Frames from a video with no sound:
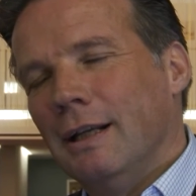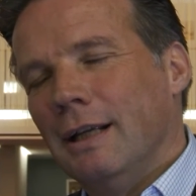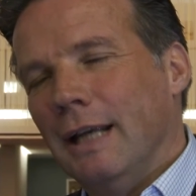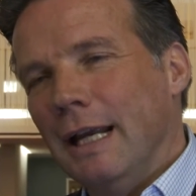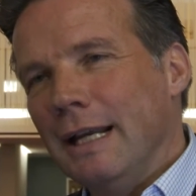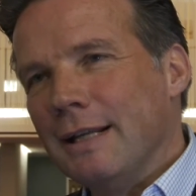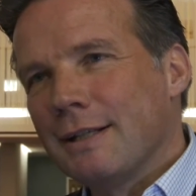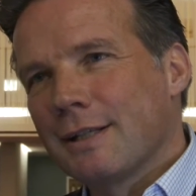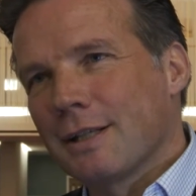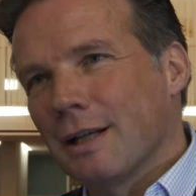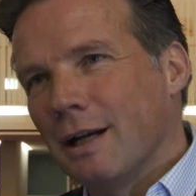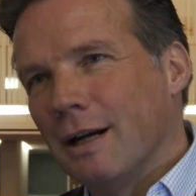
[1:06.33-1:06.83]

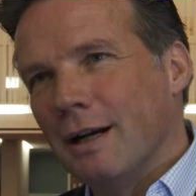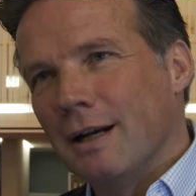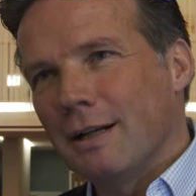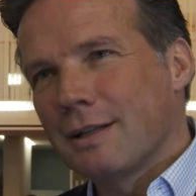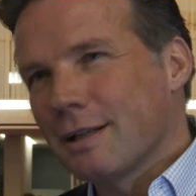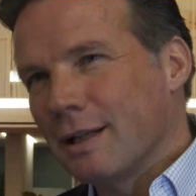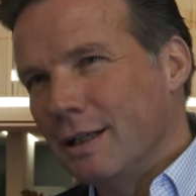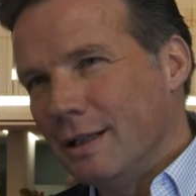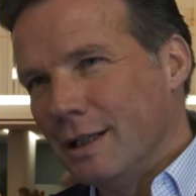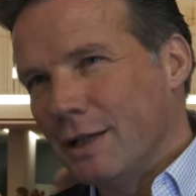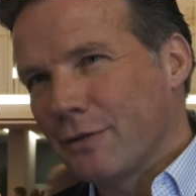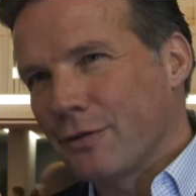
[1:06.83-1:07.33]

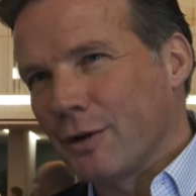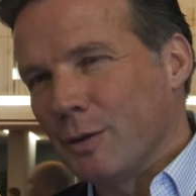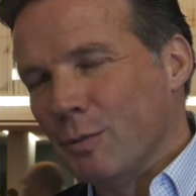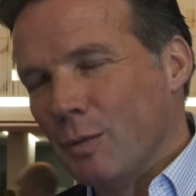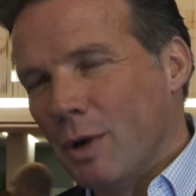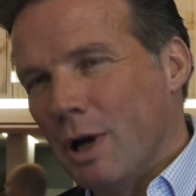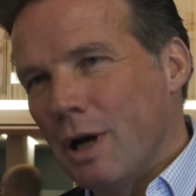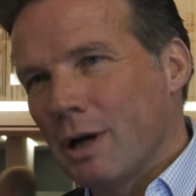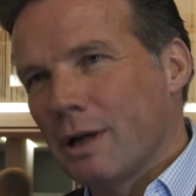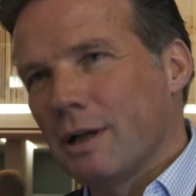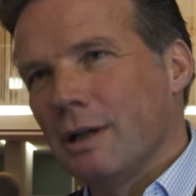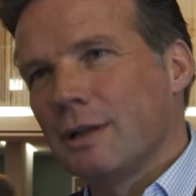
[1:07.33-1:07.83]
insights in different
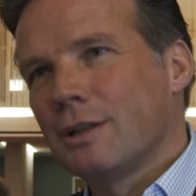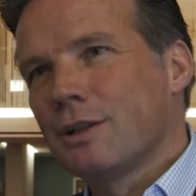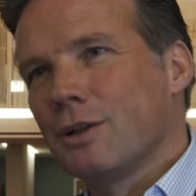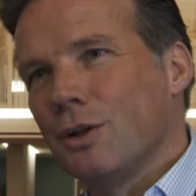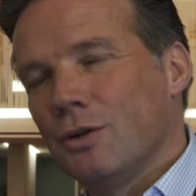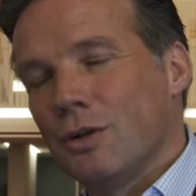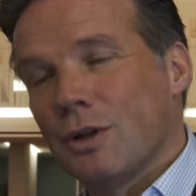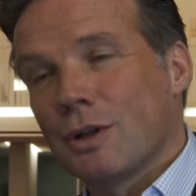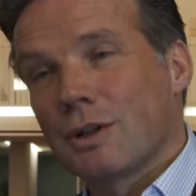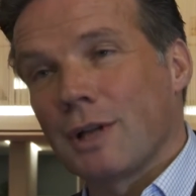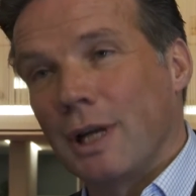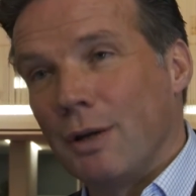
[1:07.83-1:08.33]
markets, you
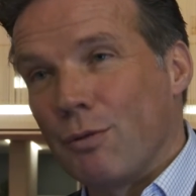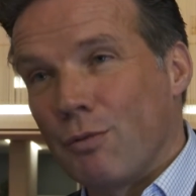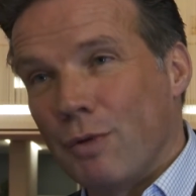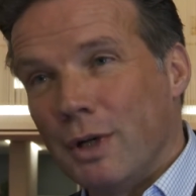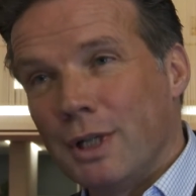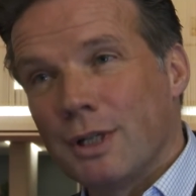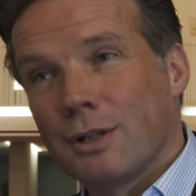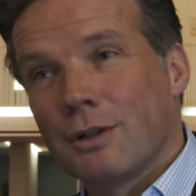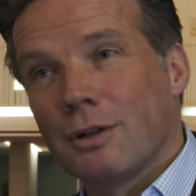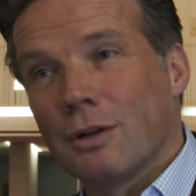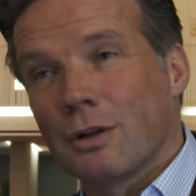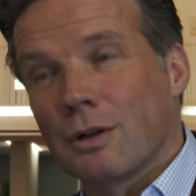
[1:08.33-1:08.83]
just
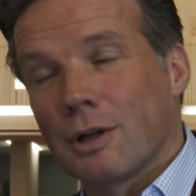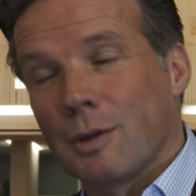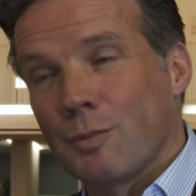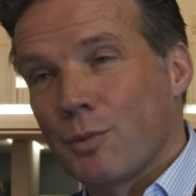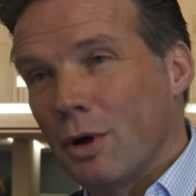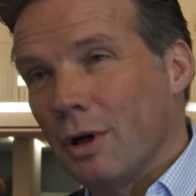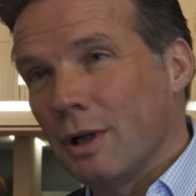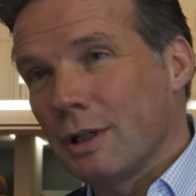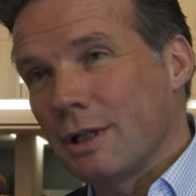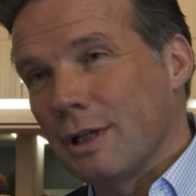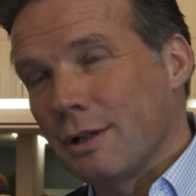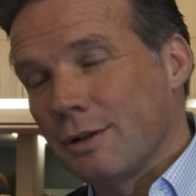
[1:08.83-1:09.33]
enrich your
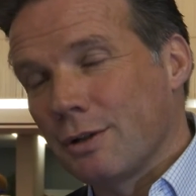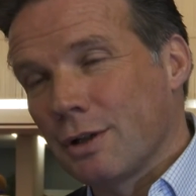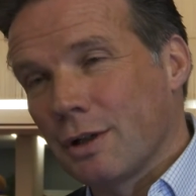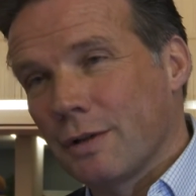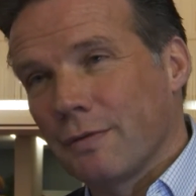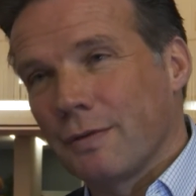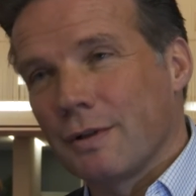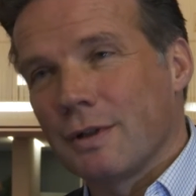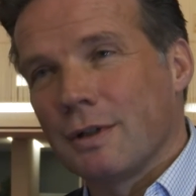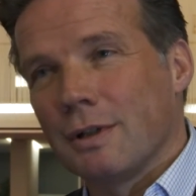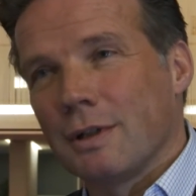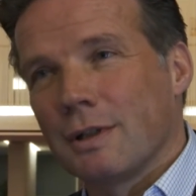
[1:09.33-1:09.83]
products and
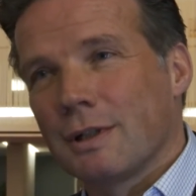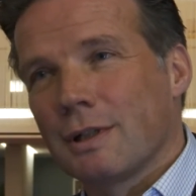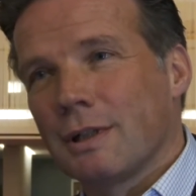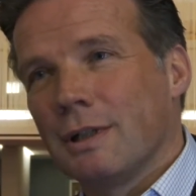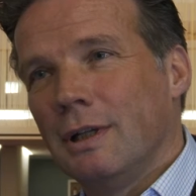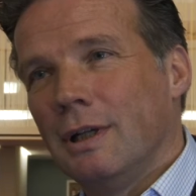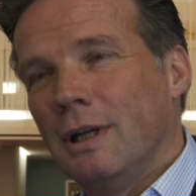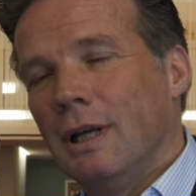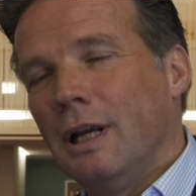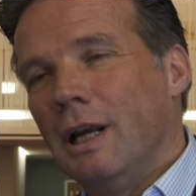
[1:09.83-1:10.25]
services.